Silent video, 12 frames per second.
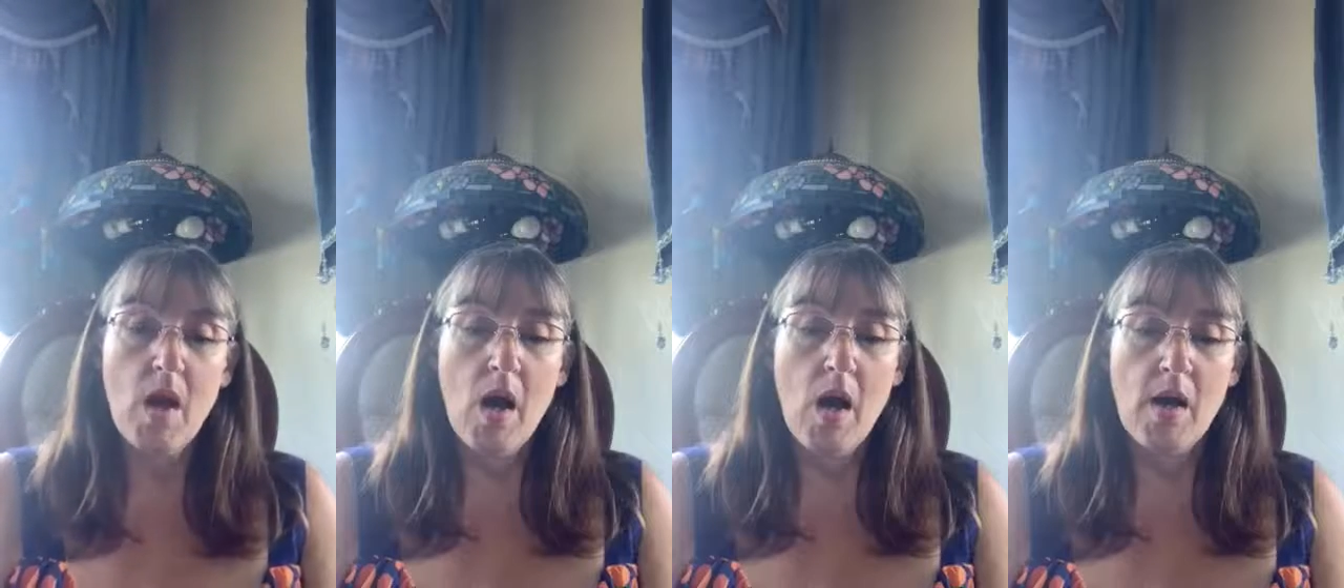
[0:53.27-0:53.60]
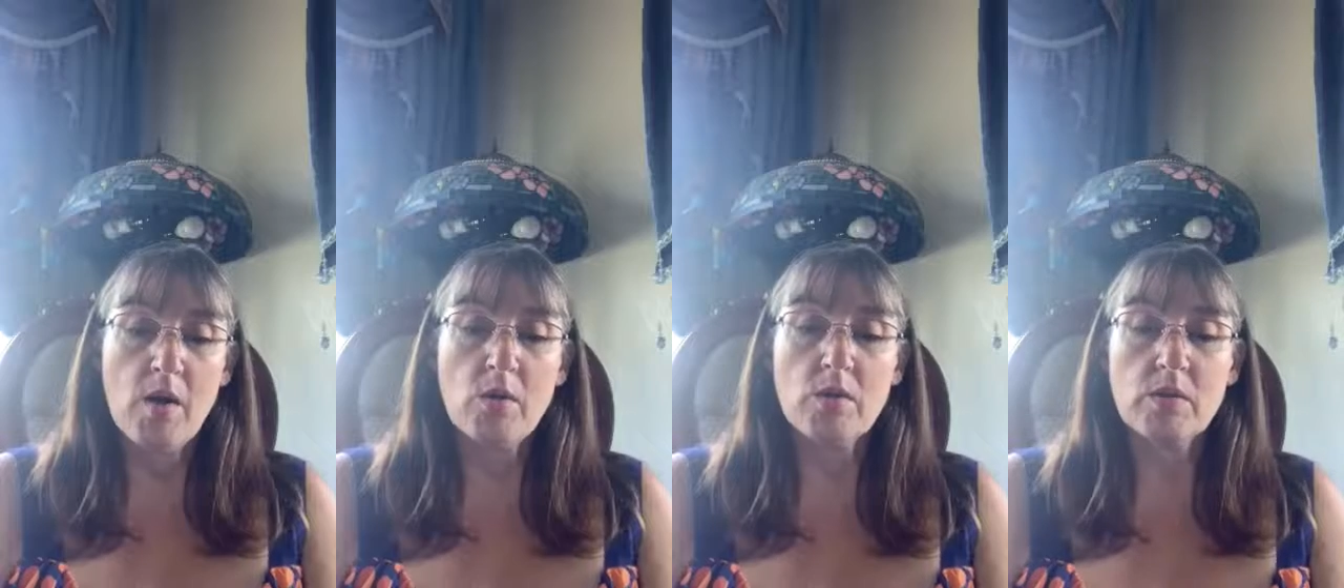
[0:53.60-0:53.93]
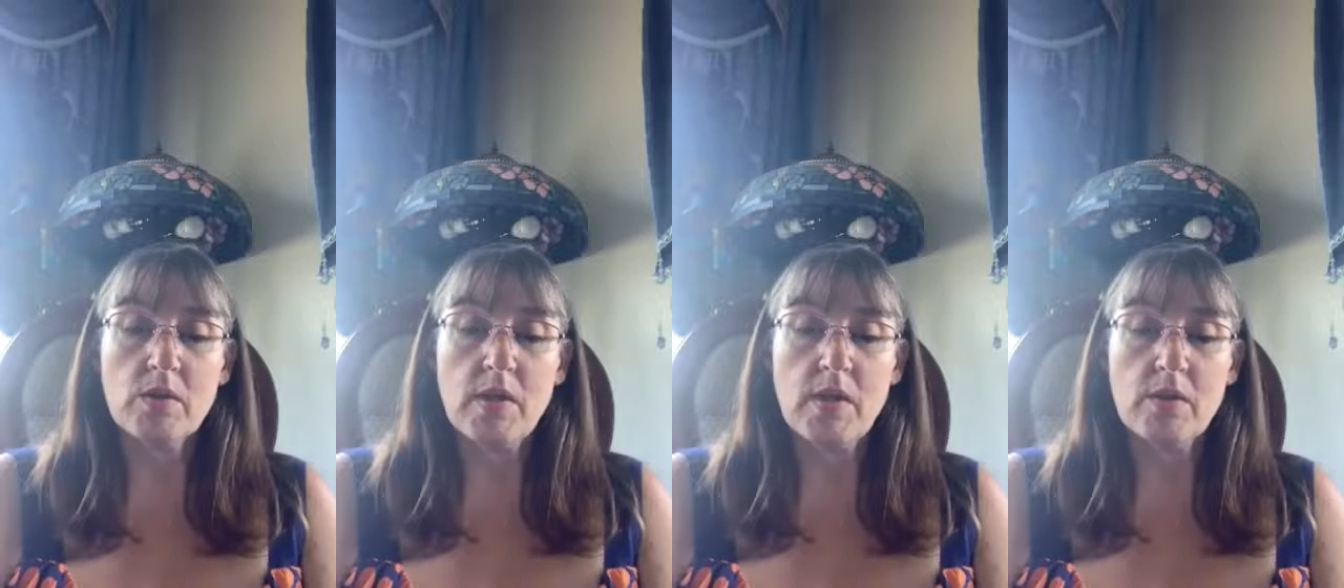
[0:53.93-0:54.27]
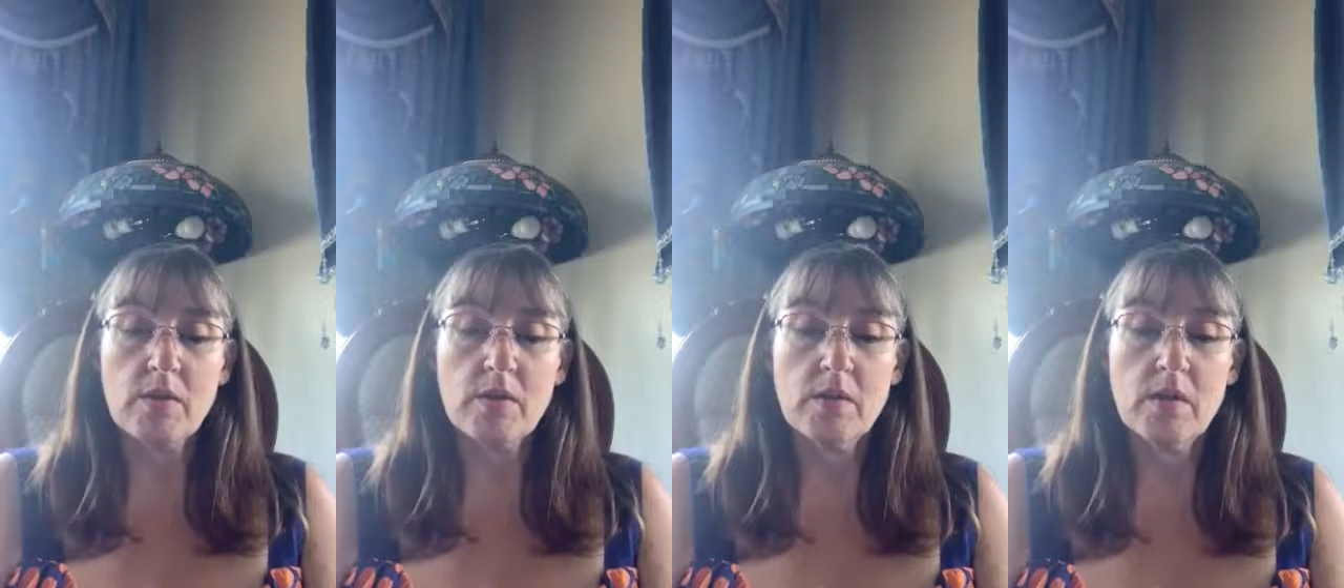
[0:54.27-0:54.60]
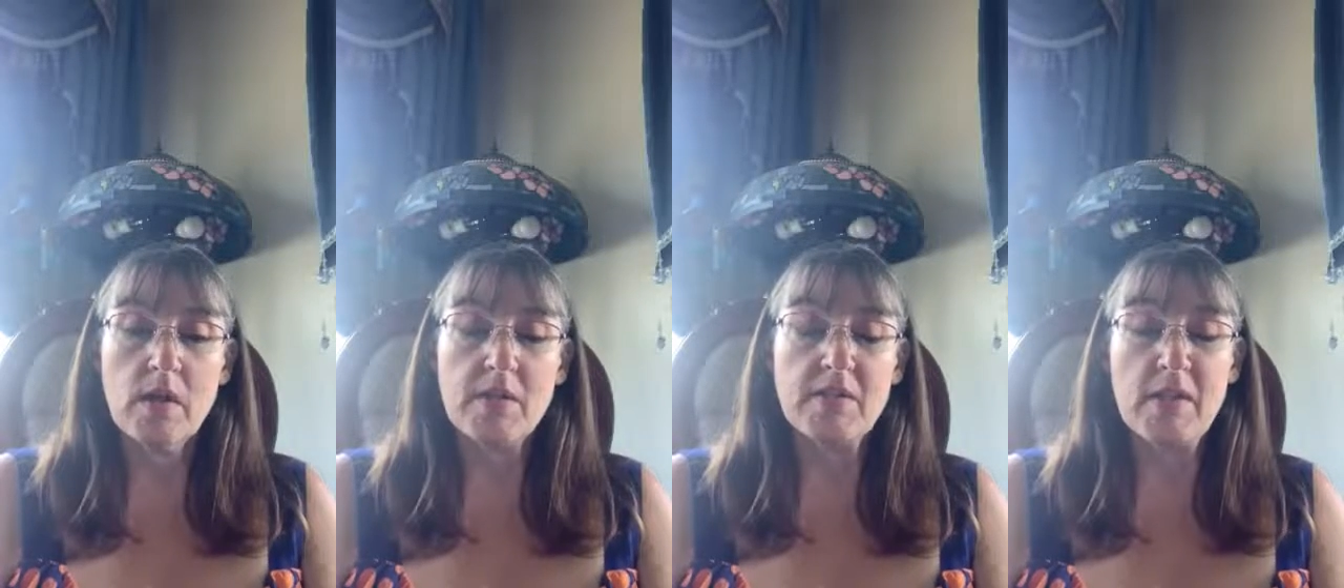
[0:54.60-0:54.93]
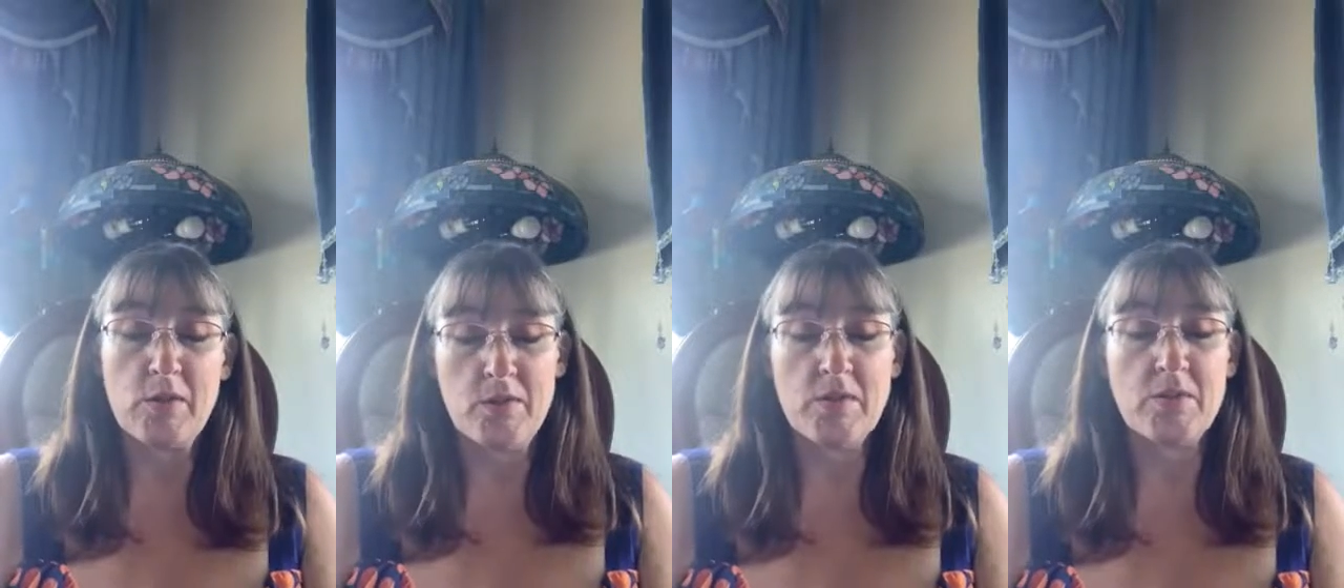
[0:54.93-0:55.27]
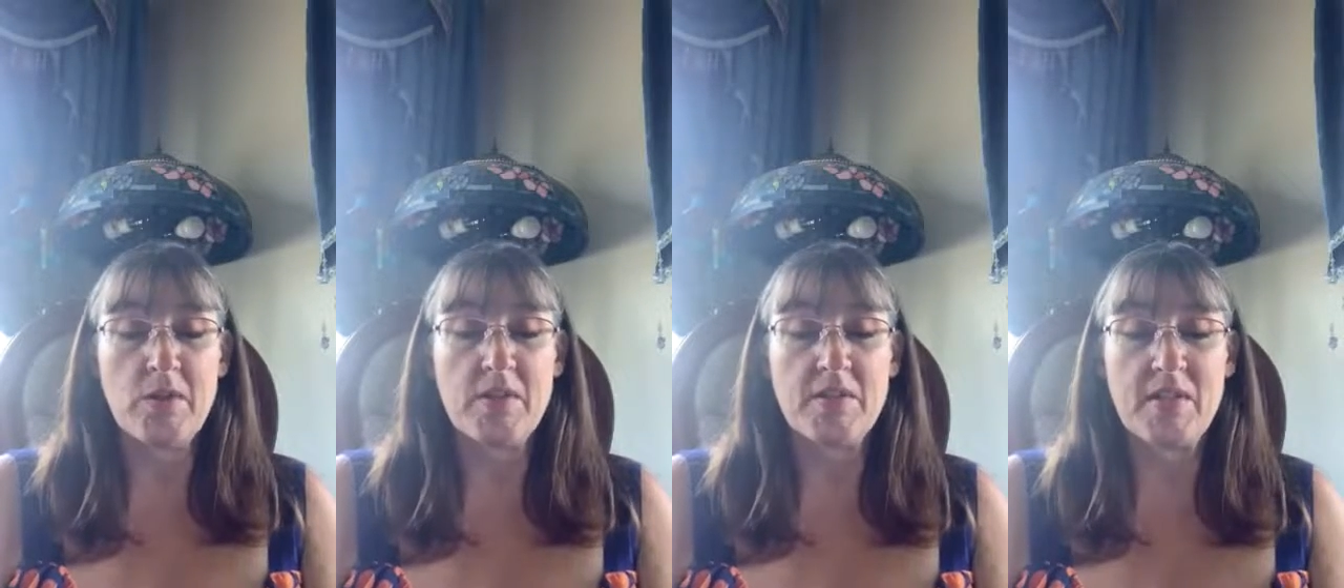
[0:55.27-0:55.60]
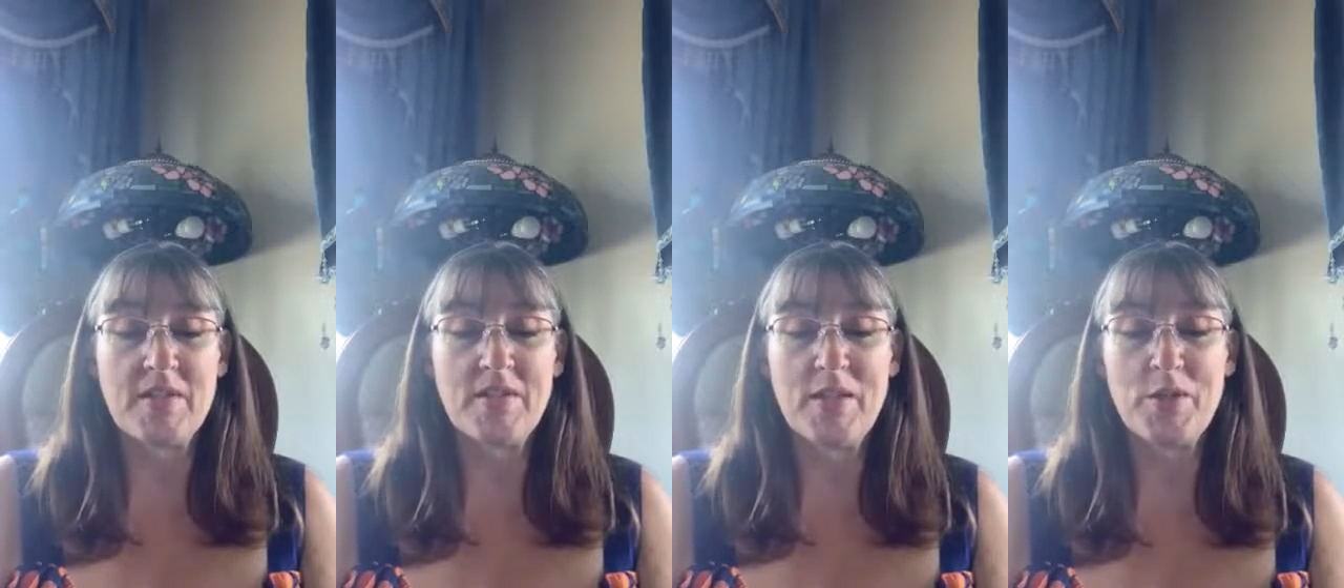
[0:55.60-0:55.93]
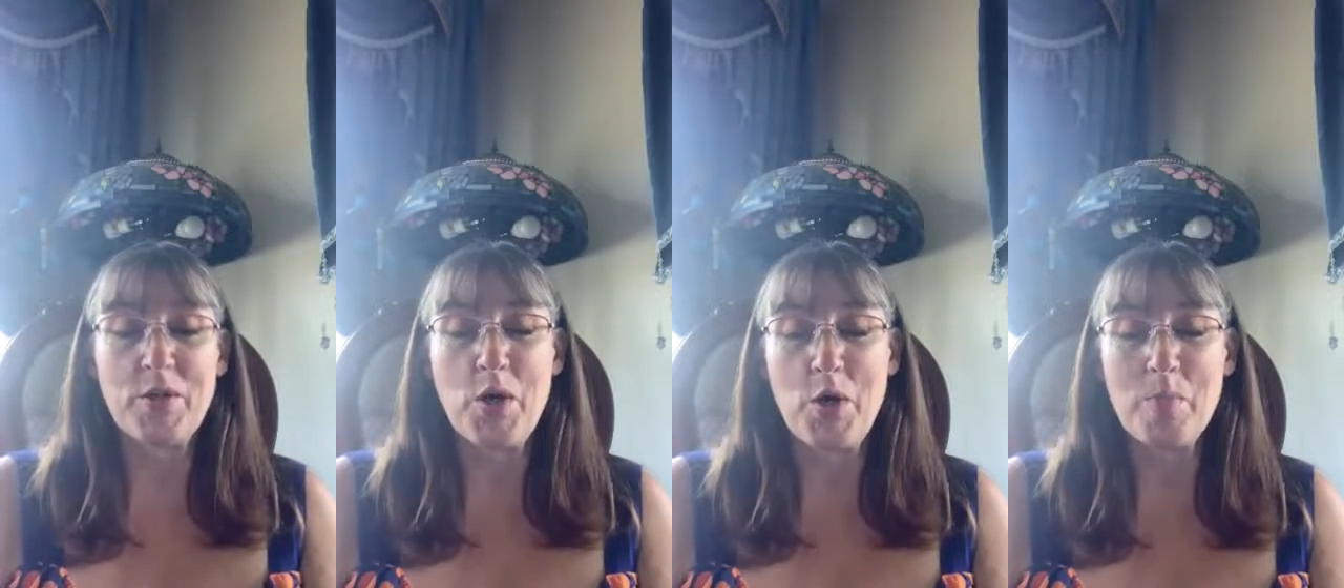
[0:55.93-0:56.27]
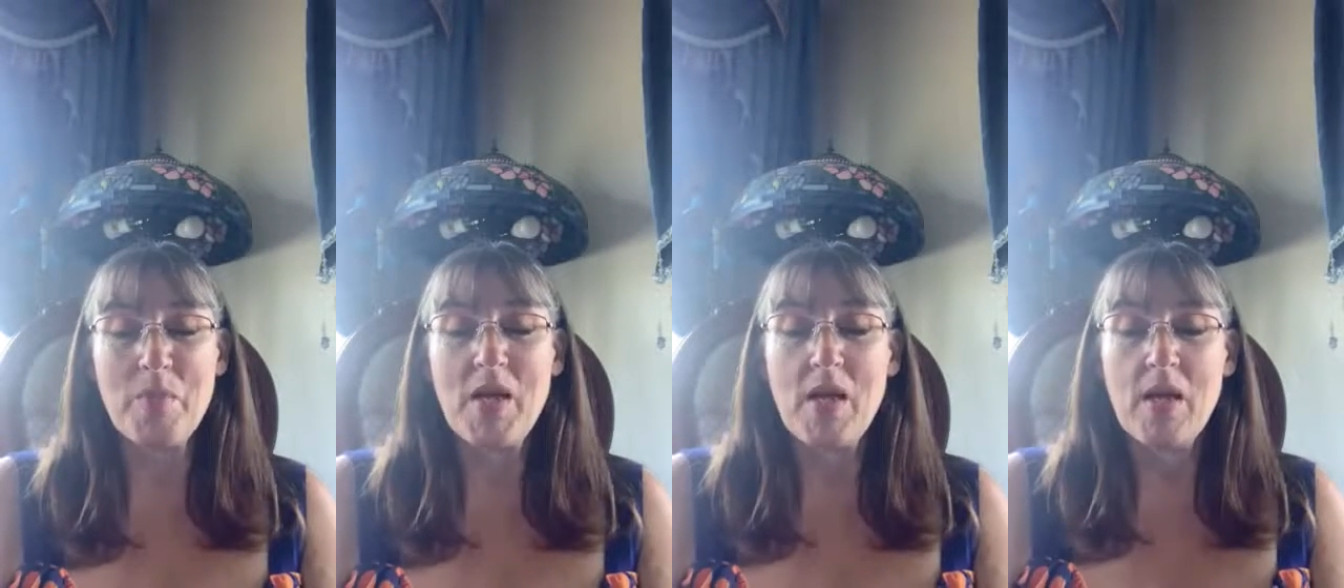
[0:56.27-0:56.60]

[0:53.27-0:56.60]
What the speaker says: I send a letter home,